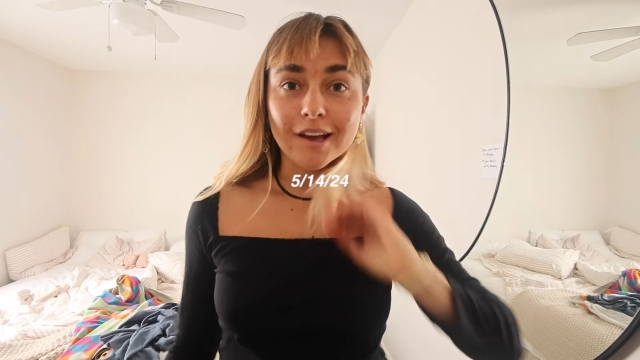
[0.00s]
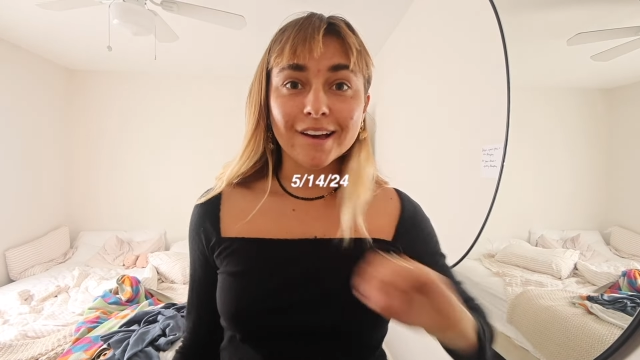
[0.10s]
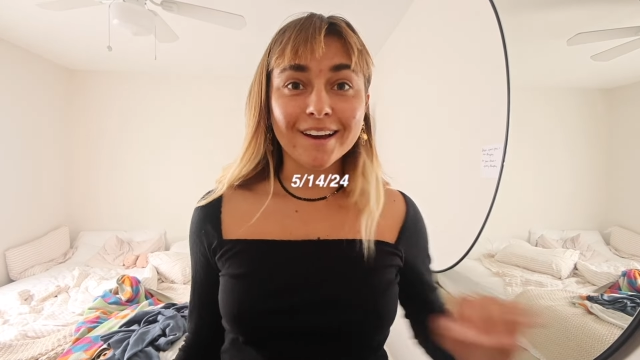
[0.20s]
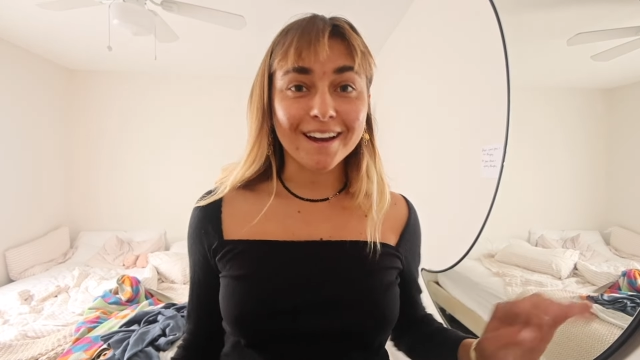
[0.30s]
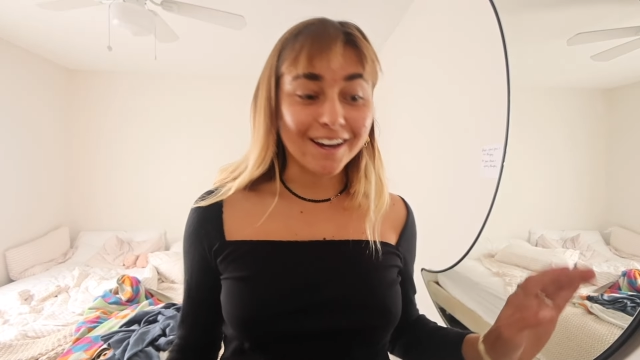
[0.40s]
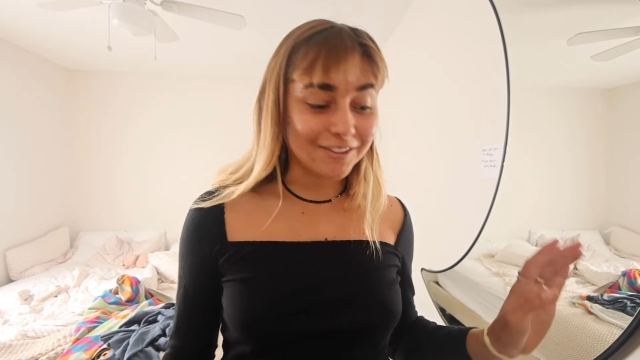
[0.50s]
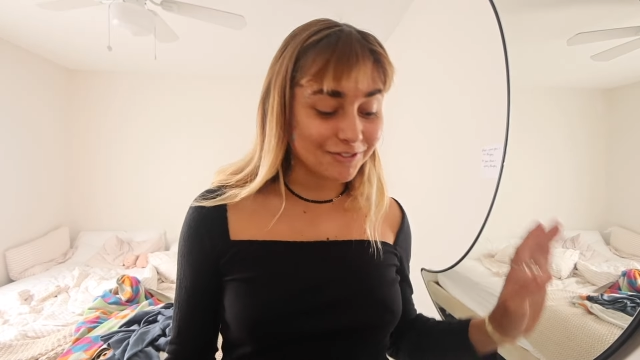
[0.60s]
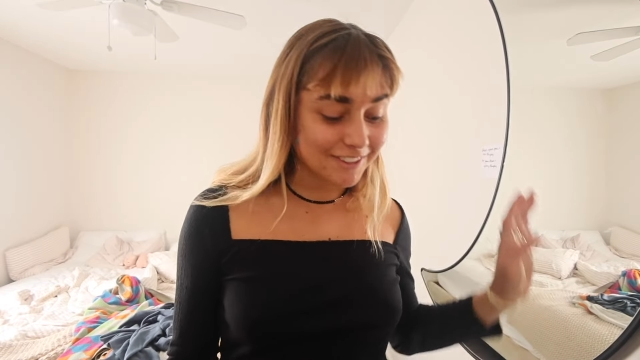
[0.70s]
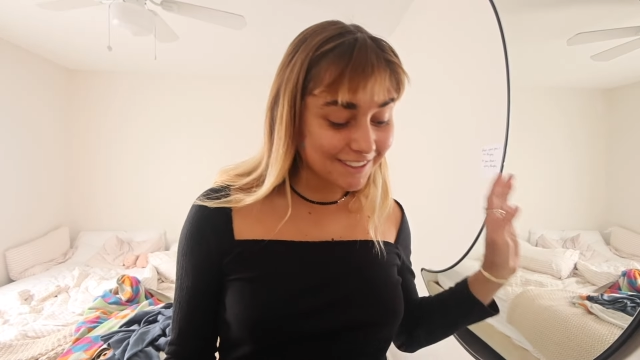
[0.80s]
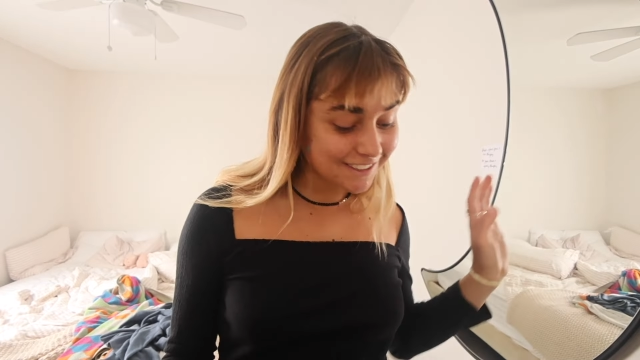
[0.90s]

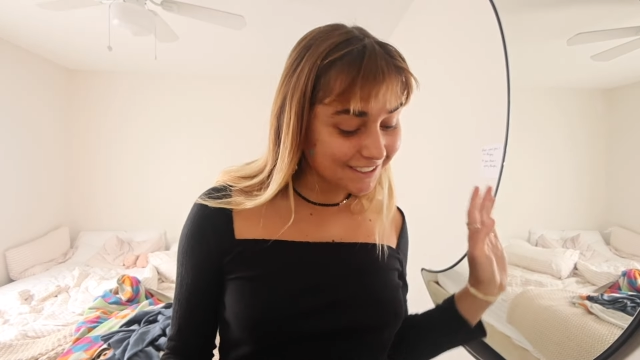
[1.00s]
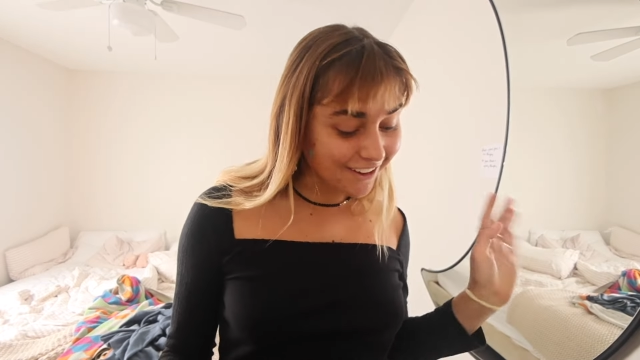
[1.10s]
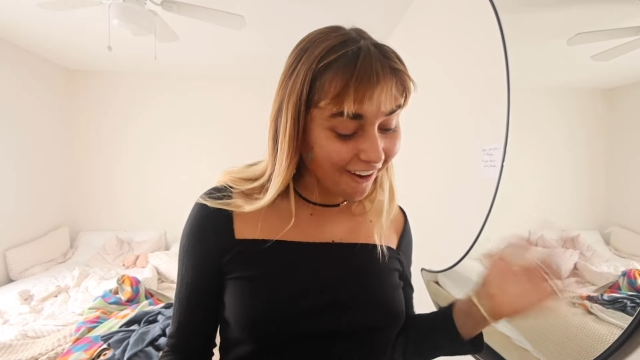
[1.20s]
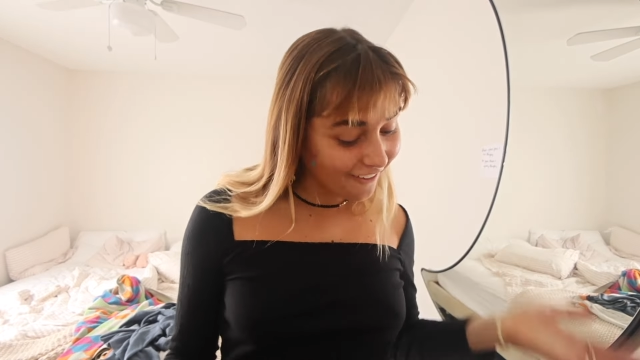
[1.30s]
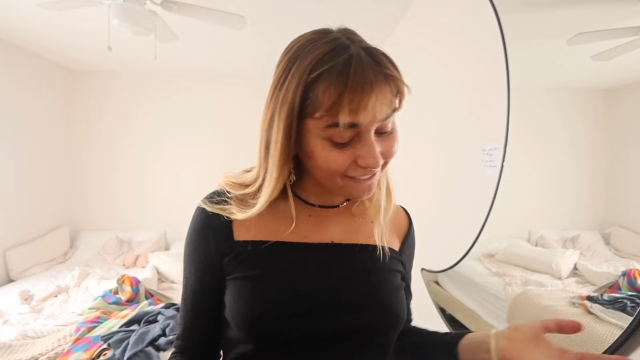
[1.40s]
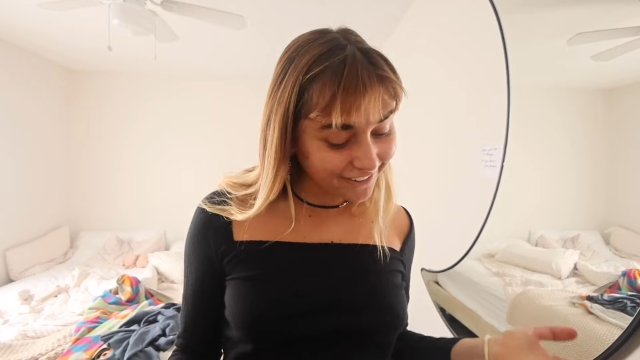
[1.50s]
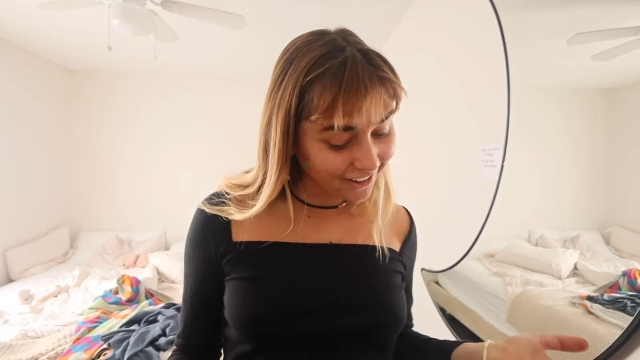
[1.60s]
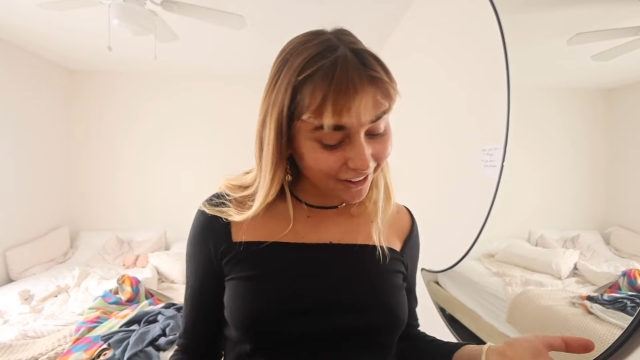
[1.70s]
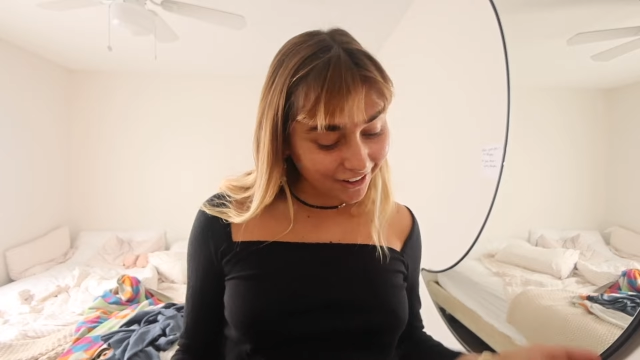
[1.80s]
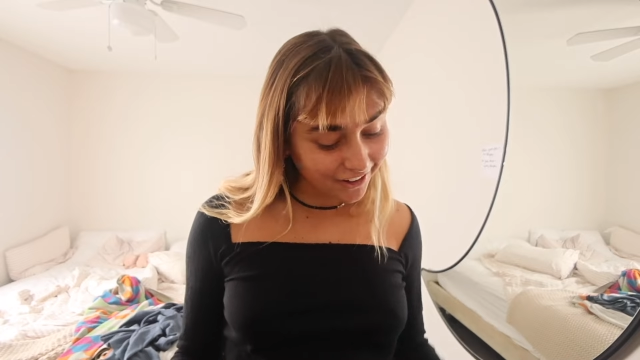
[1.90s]
happy
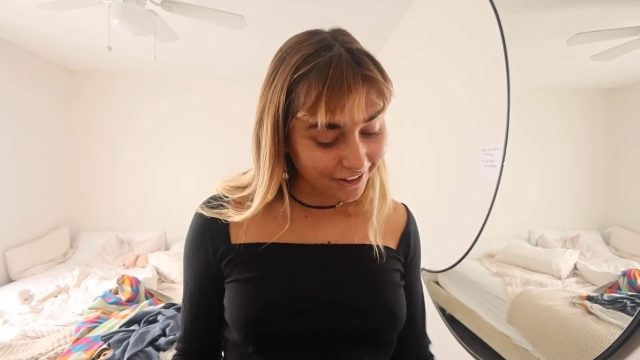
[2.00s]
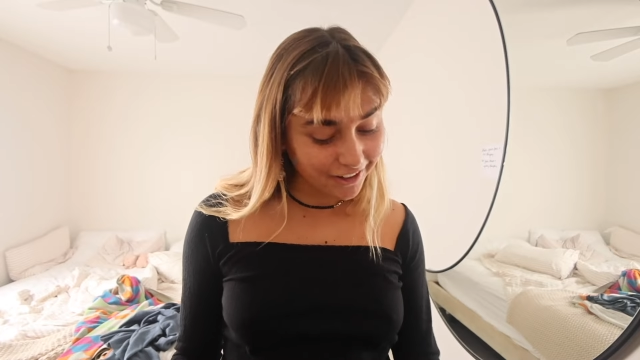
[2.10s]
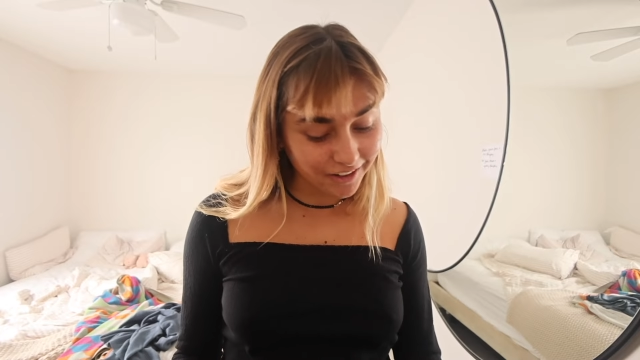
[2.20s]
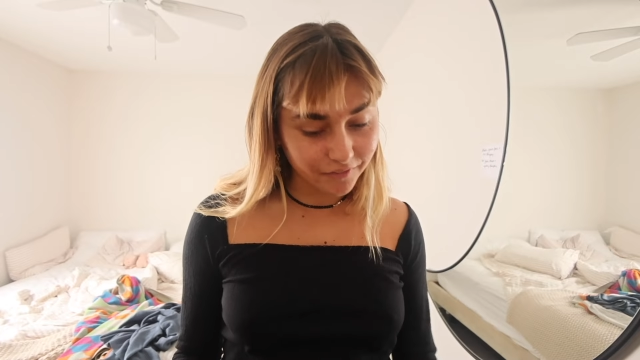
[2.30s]
summer.